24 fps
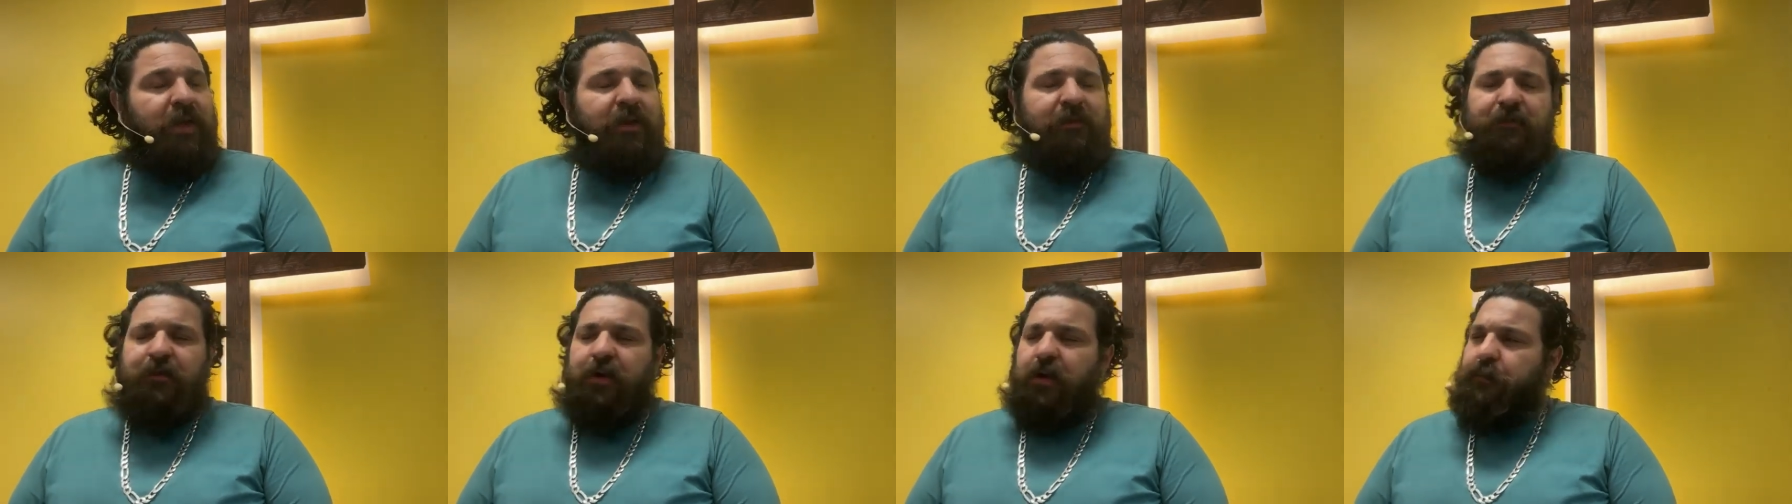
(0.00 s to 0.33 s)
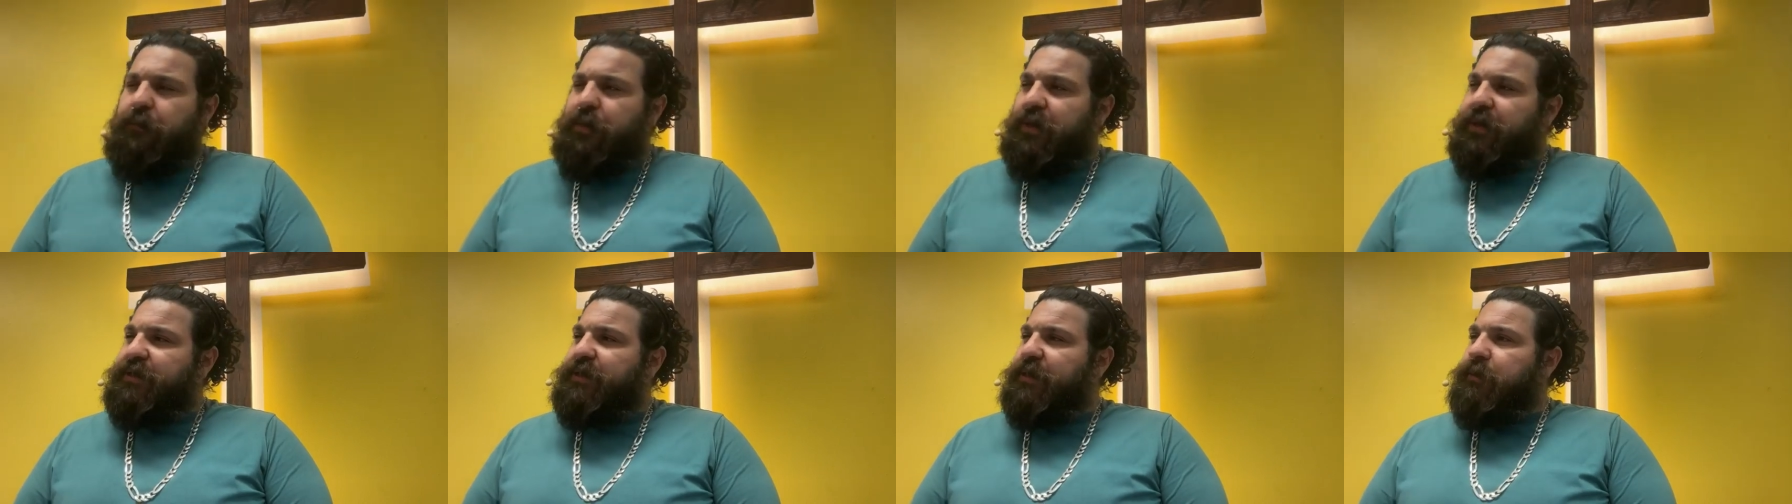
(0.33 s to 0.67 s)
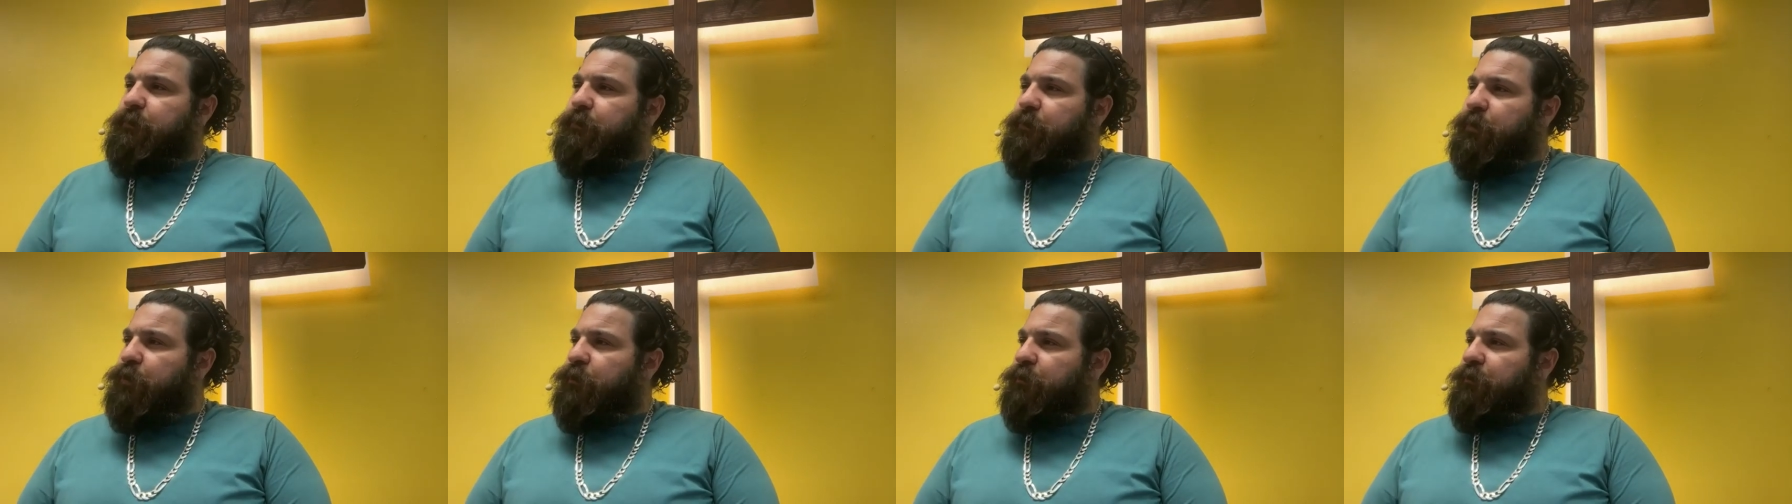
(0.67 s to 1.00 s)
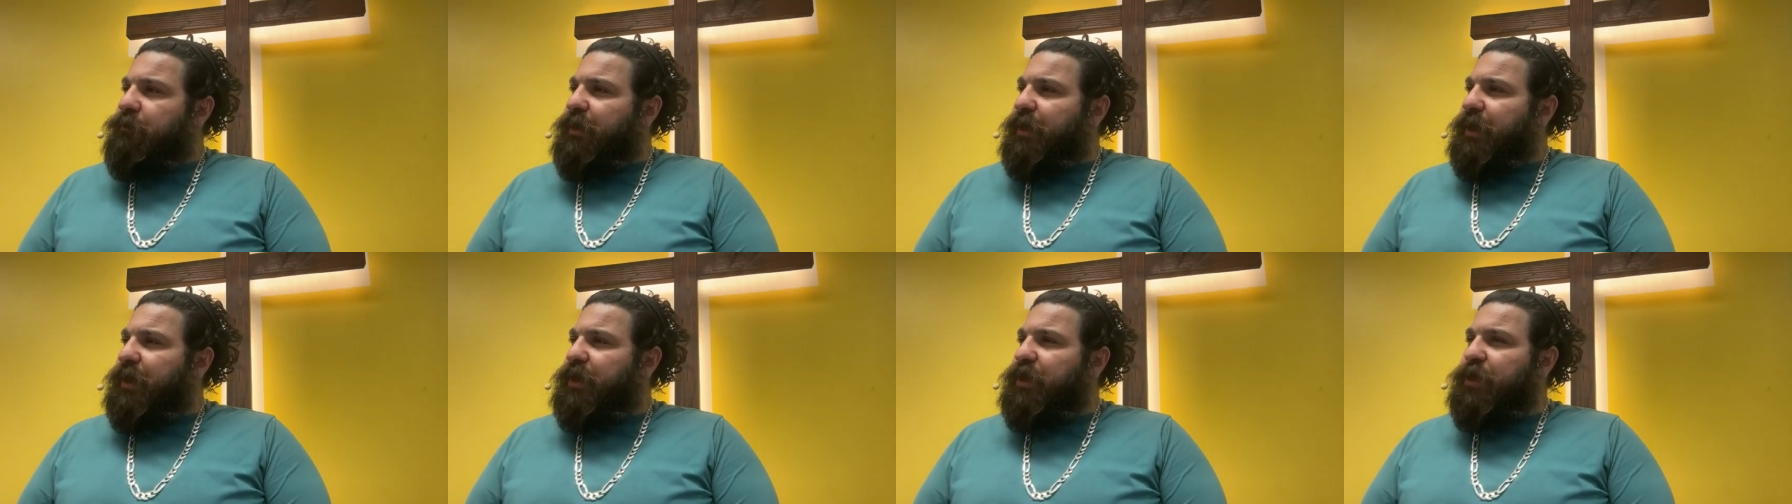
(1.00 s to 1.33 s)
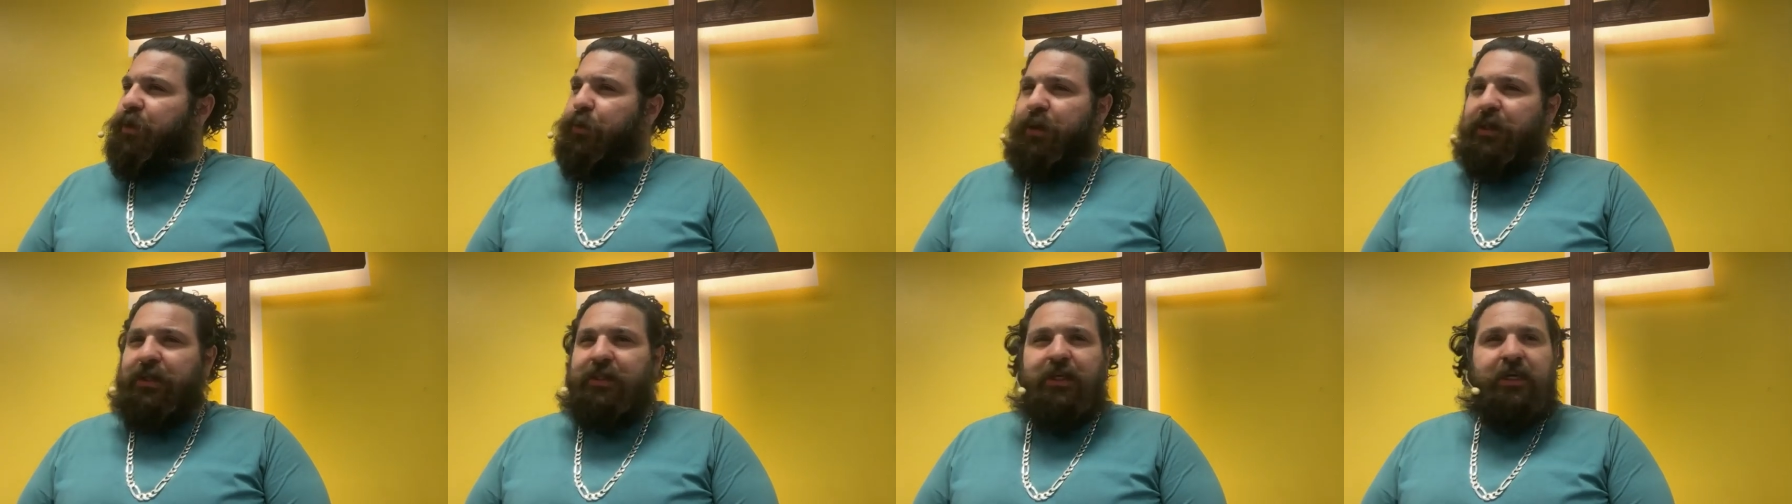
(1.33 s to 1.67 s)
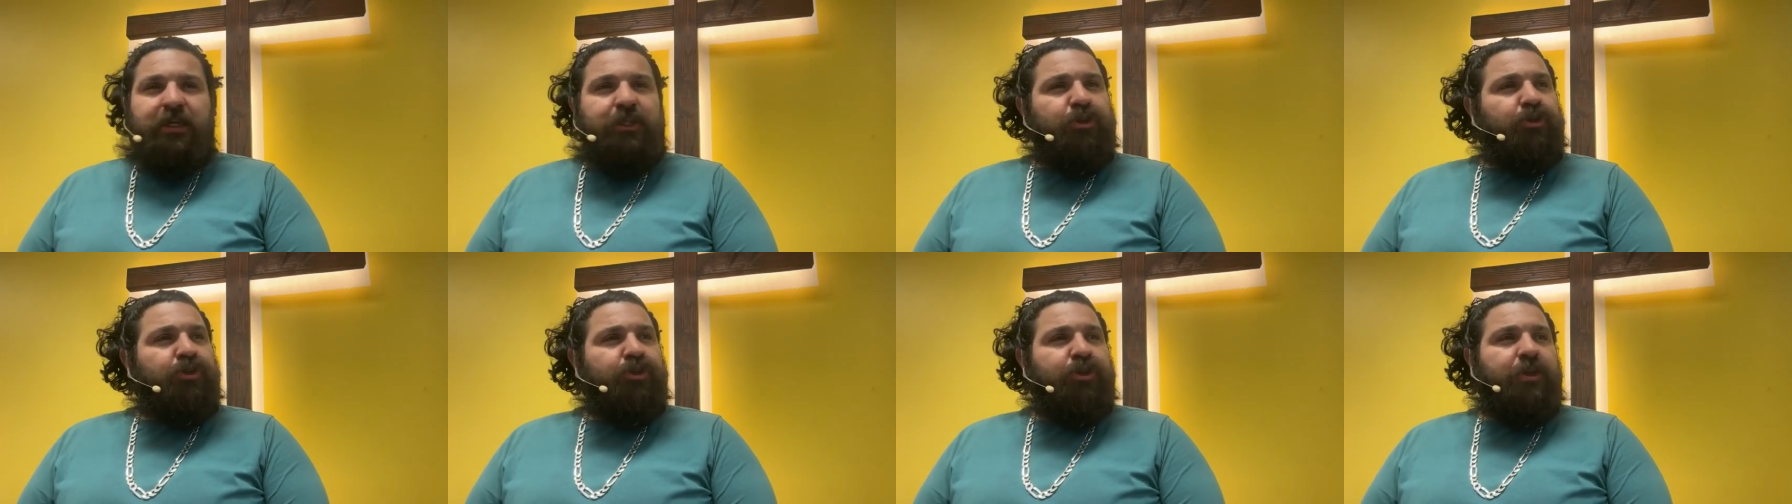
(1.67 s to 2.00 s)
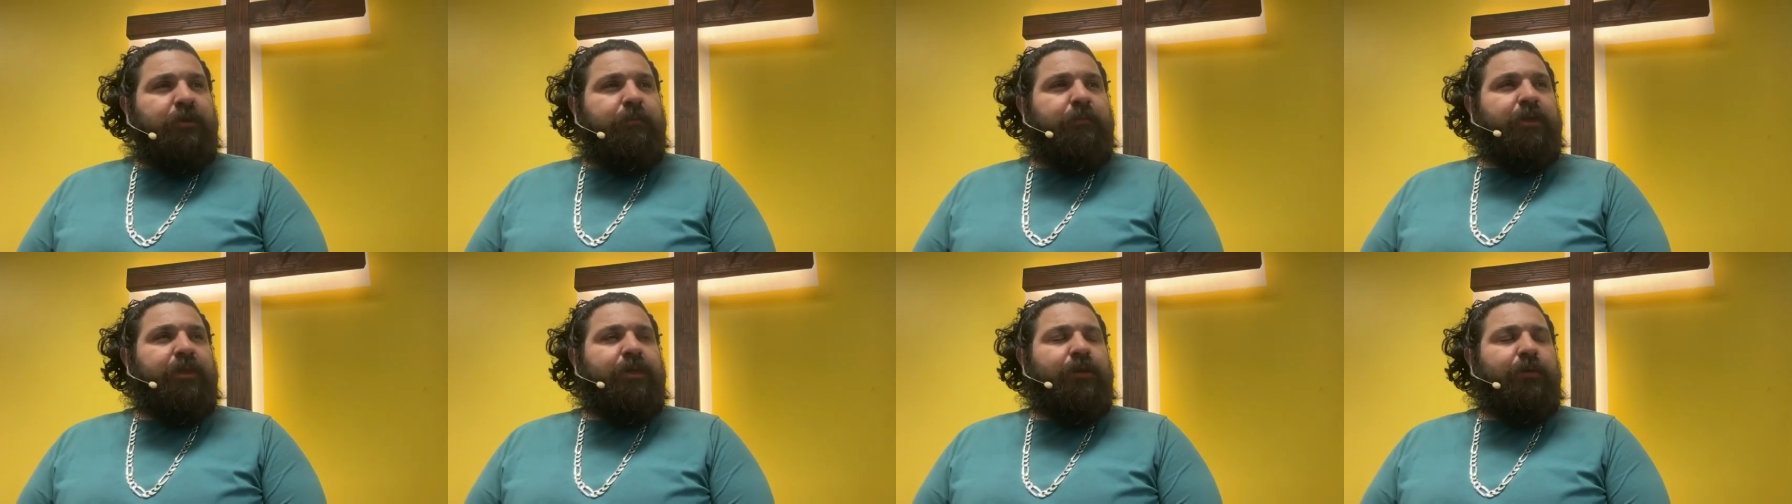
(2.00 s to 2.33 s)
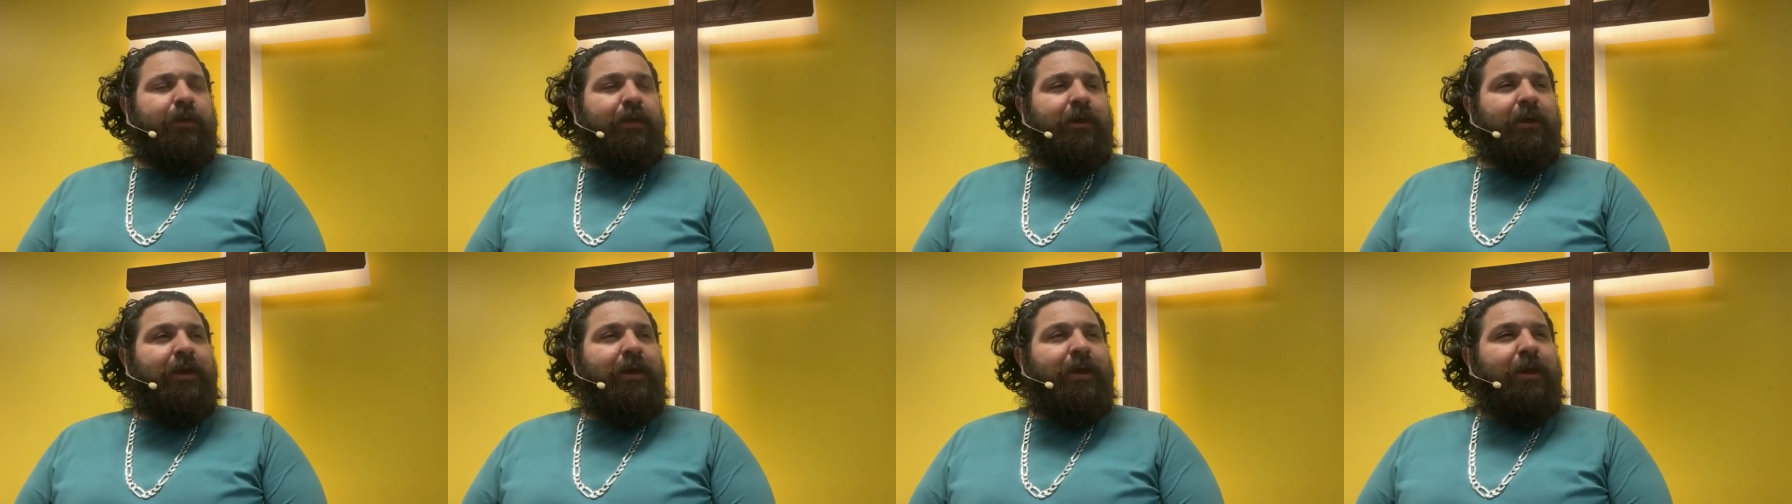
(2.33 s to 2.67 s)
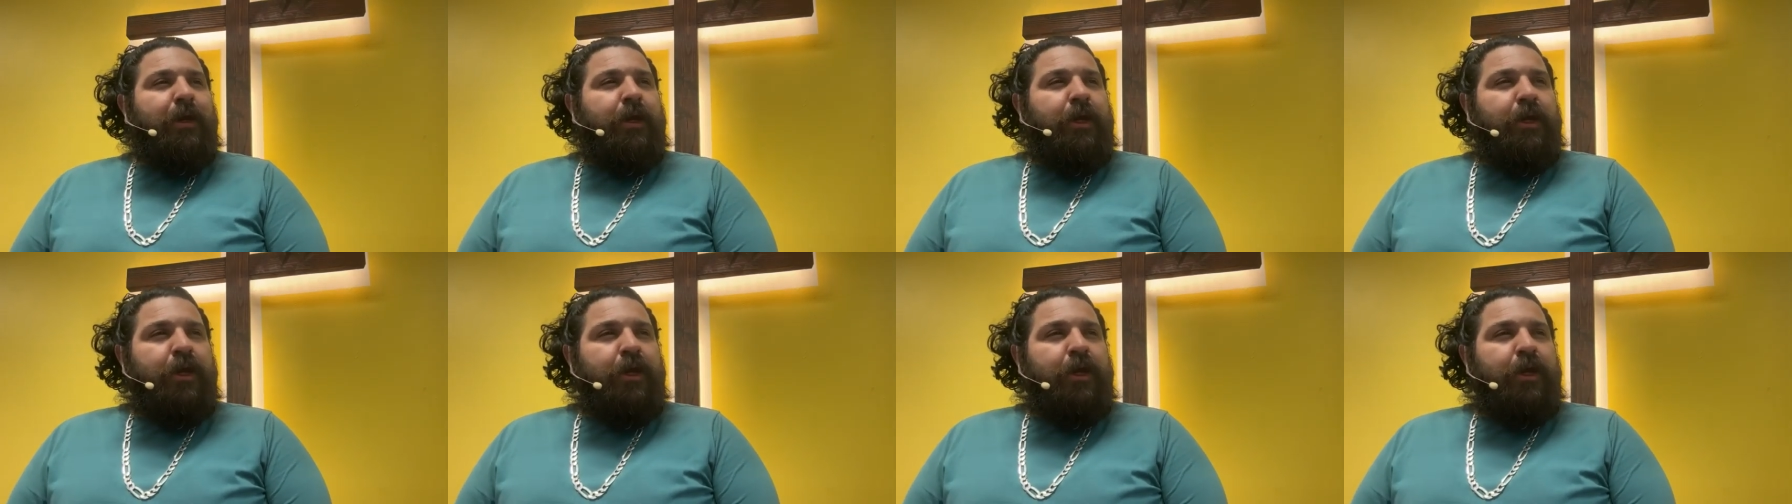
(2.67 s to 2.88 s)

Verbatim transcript: if you're busy moving and doing things you shouldn't be doing,